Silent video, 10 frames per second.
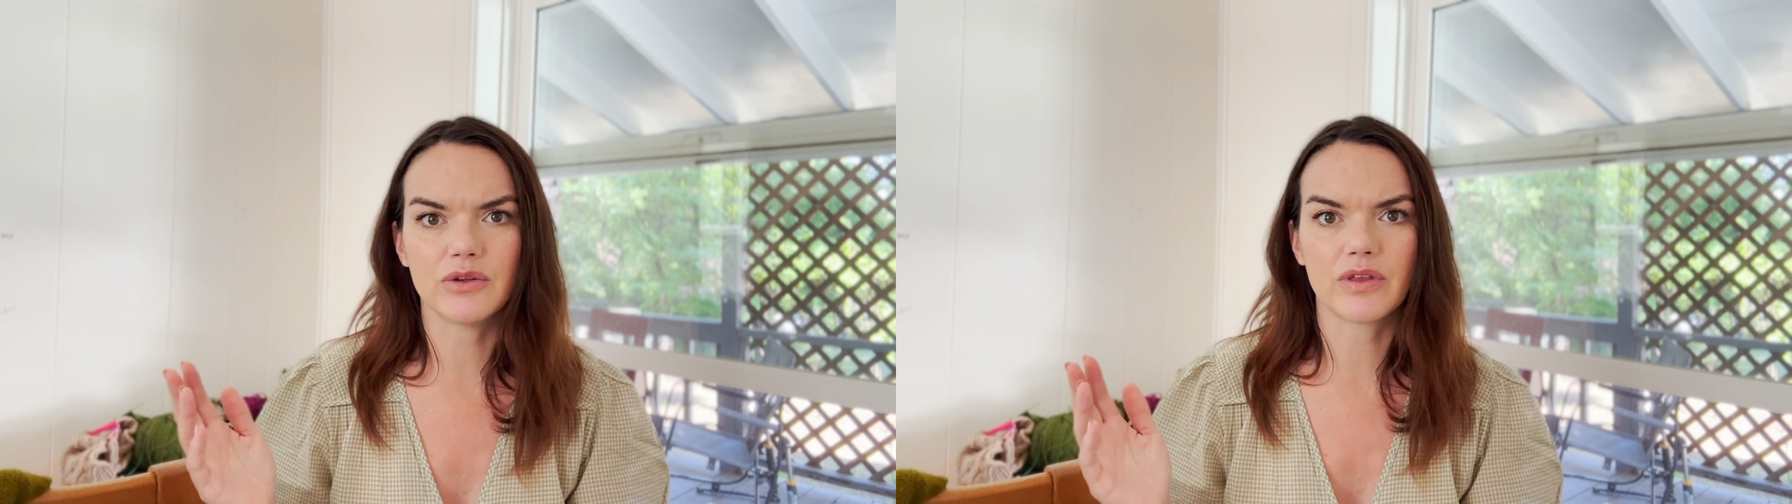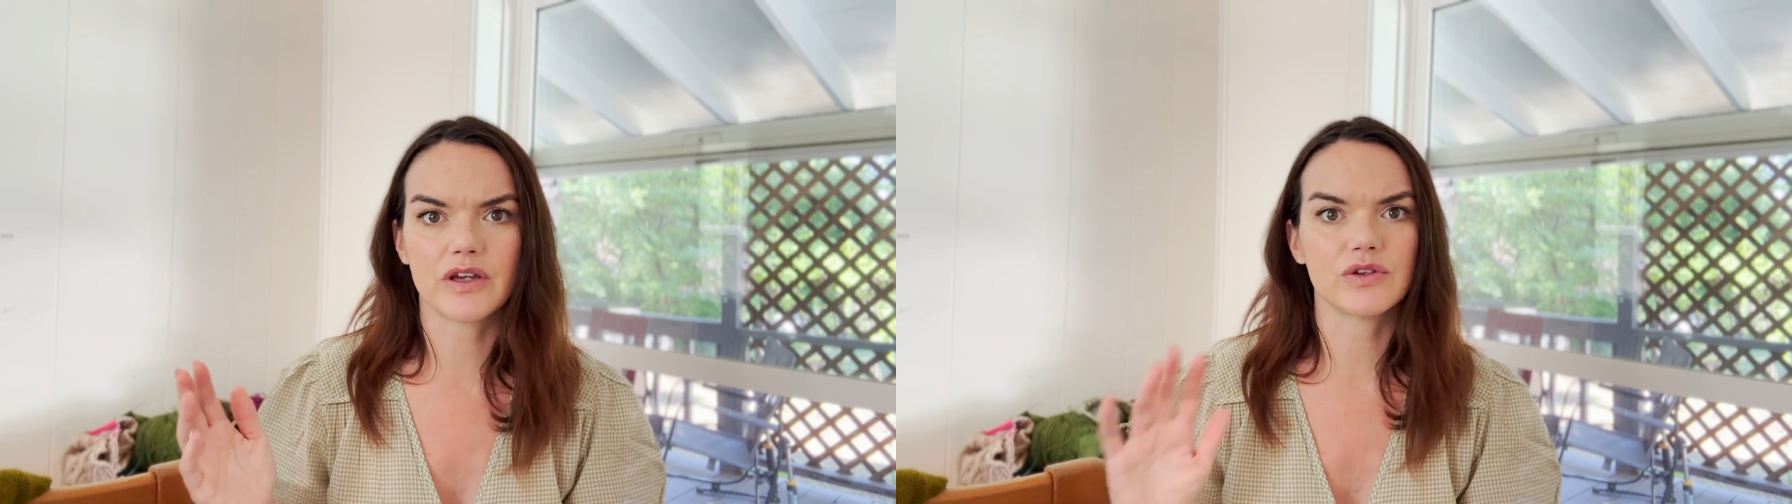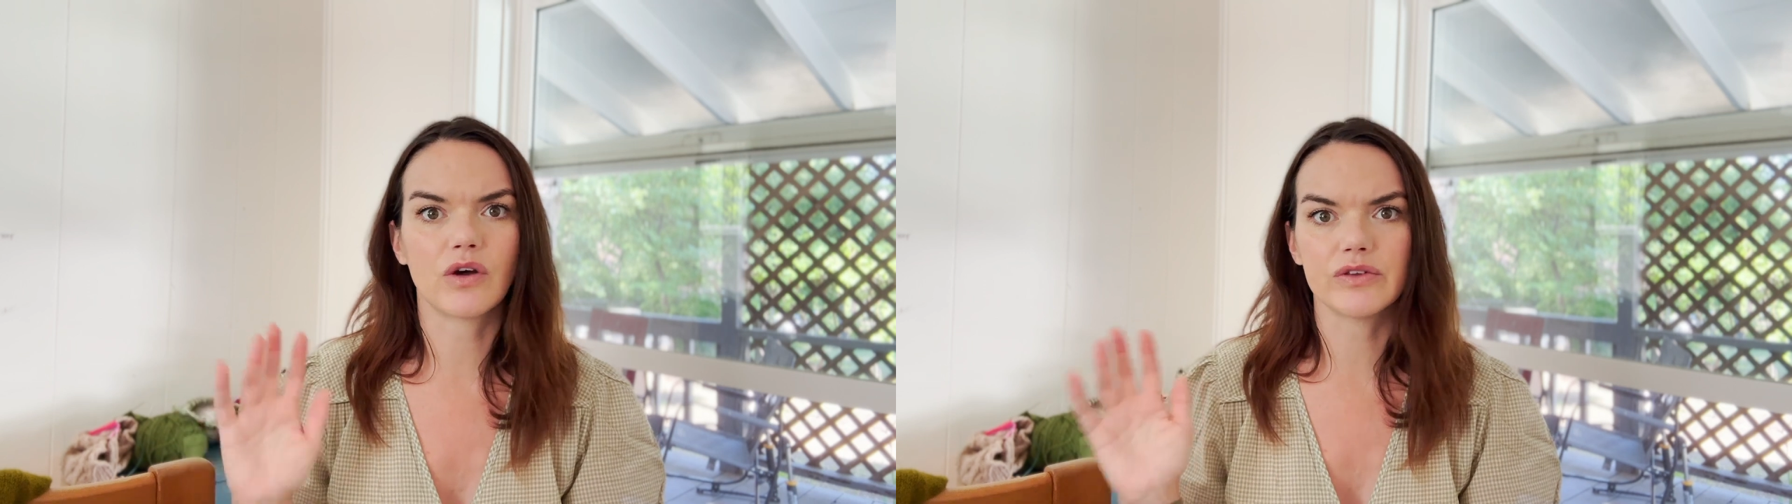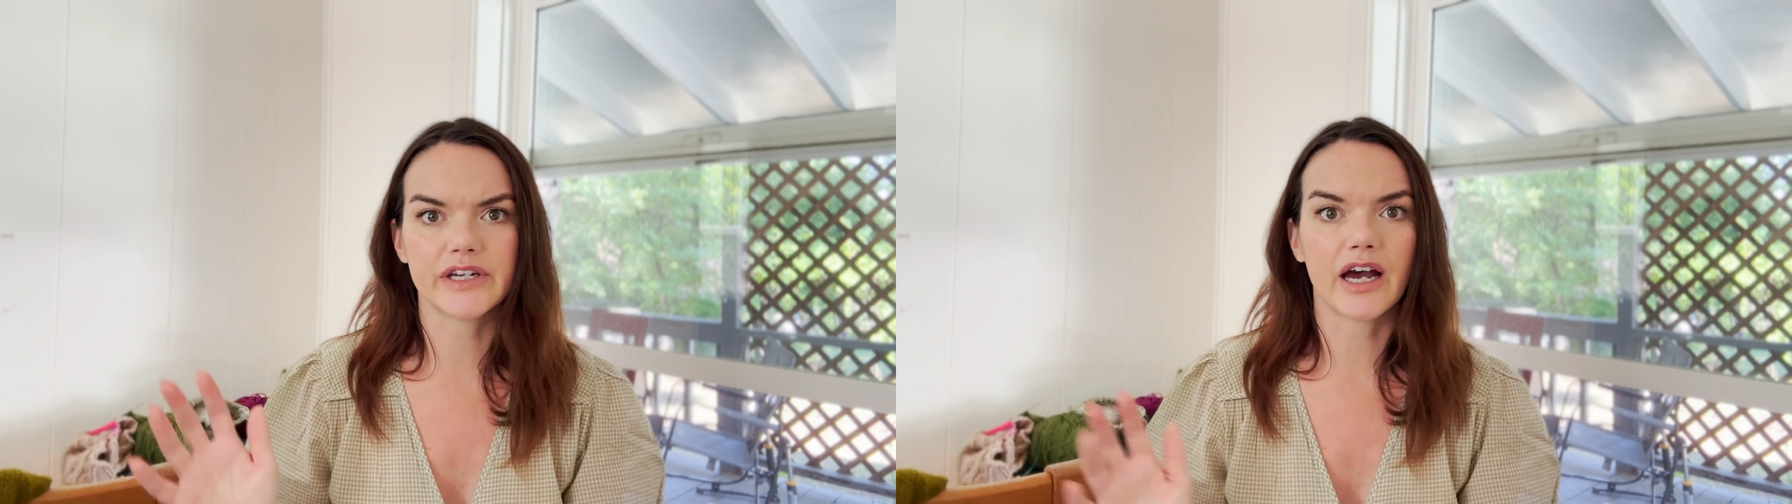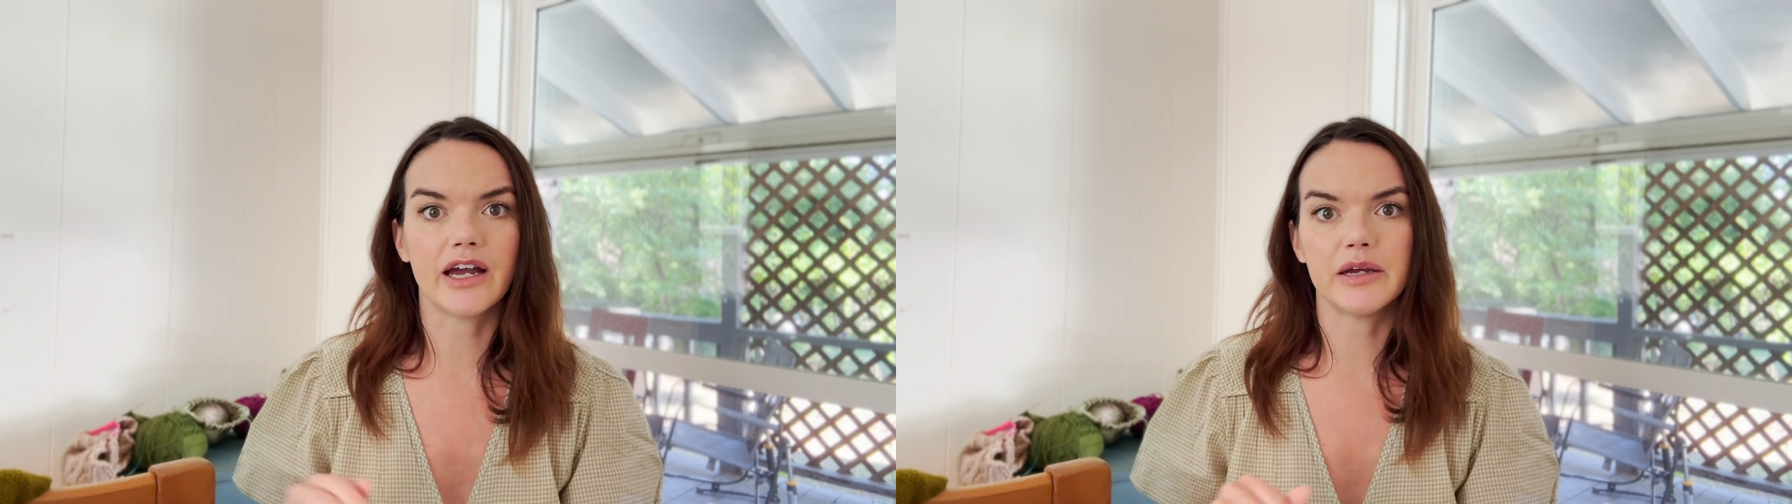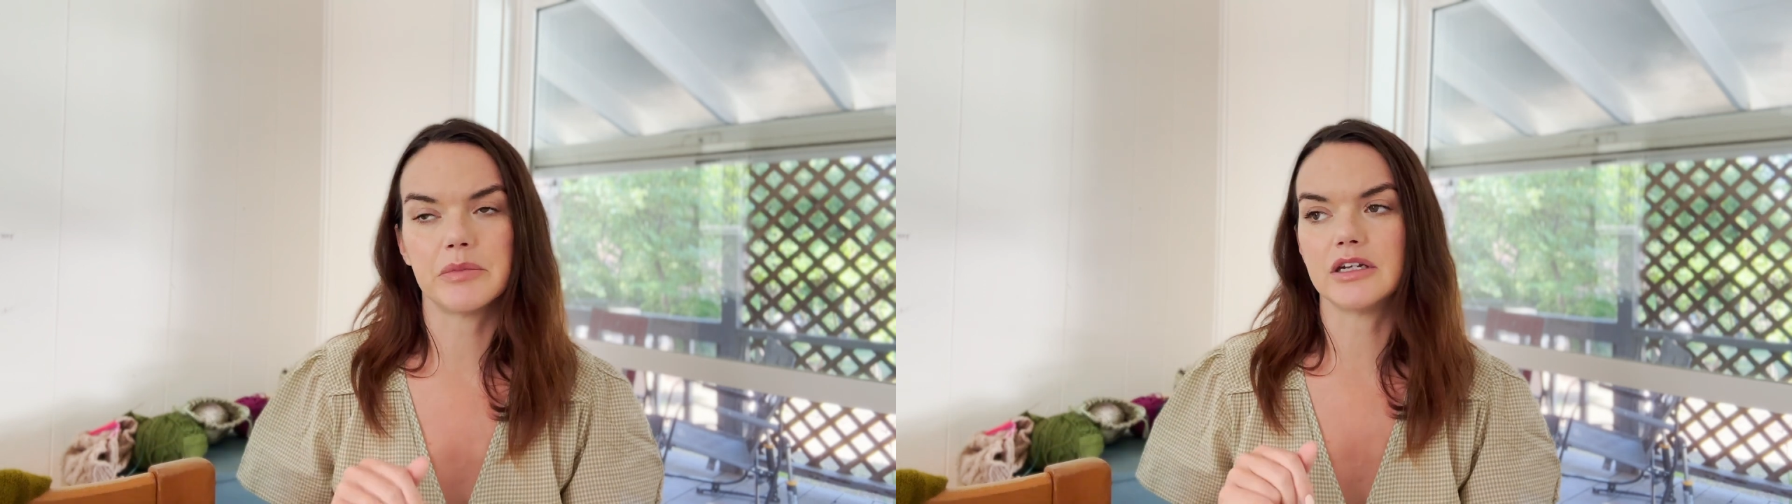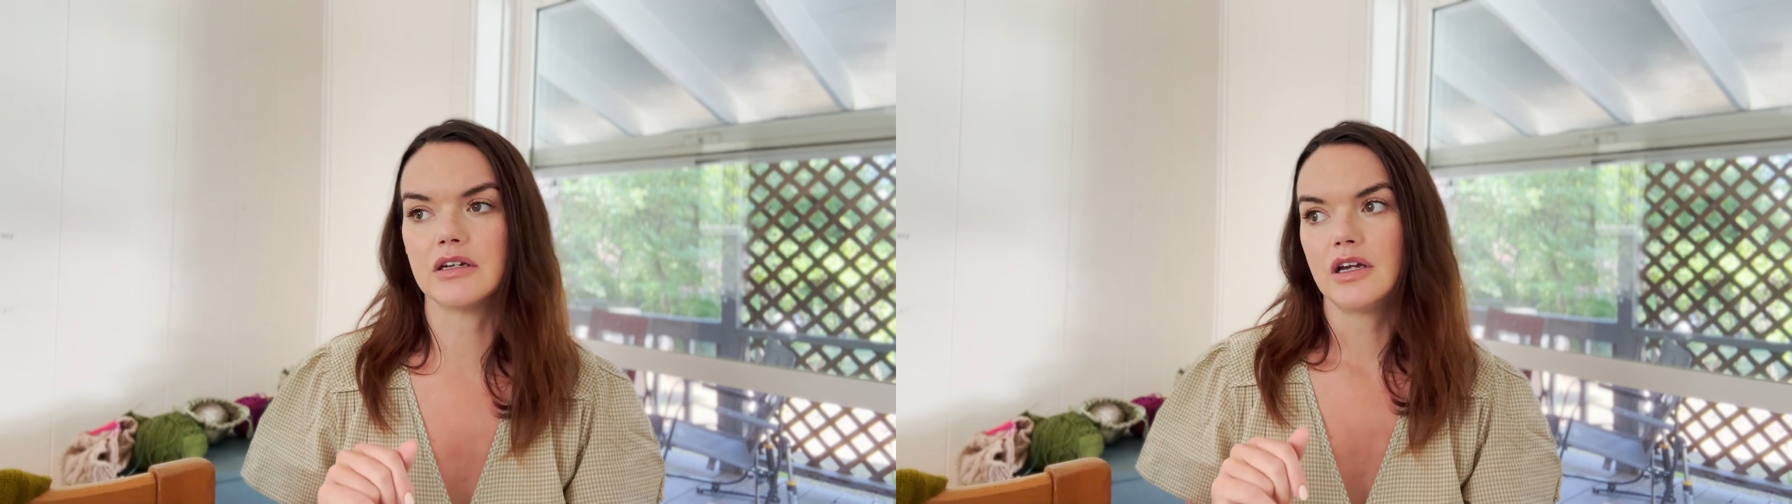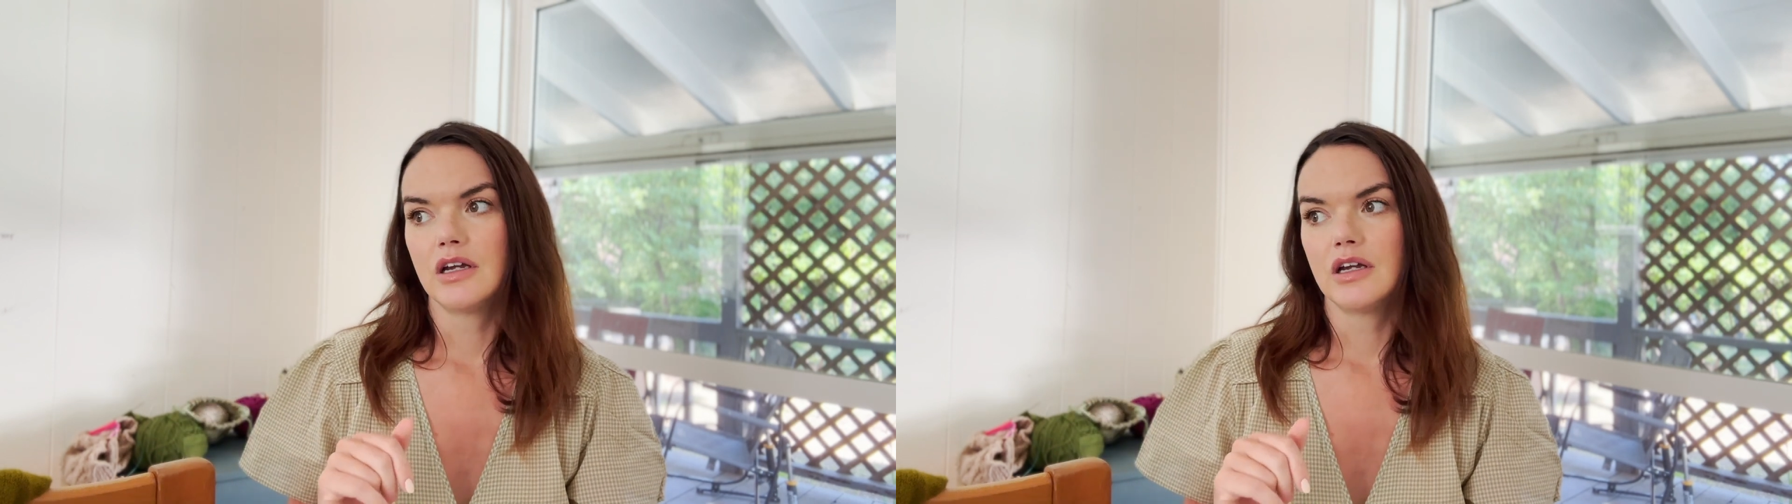things all the time. And